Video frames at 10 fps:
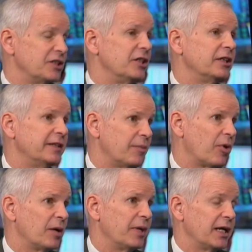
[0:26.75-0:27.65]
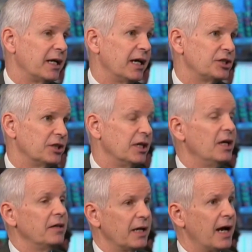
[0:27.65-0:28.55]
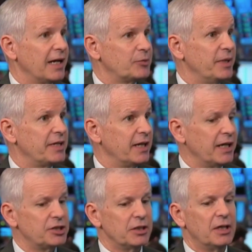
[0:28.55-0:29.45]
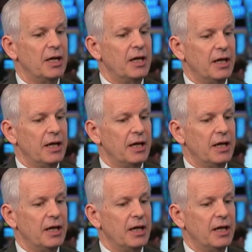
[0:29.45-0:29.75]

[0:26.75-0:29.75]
They still need that broadband connection, that high-speed connection.